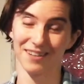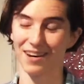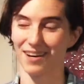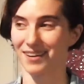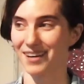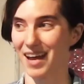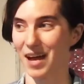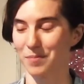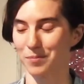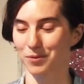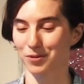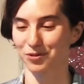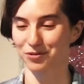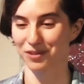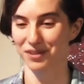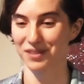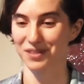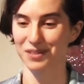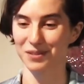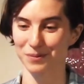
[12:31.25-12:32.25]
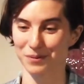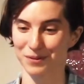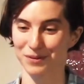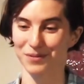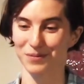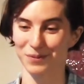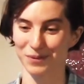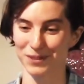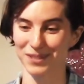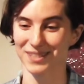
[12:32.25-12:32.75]
not an apple tree, so we're,
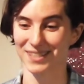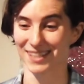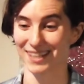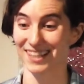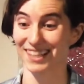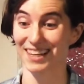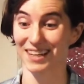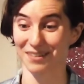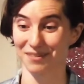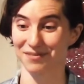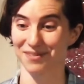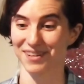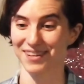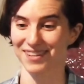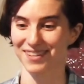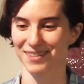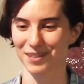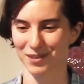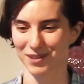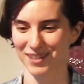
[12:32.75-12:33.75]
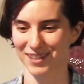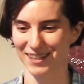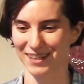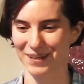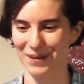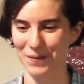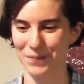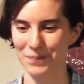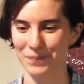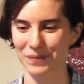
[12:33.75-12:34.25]
we're seeing a lot of figs up
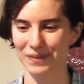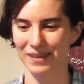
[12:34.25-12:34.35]
here.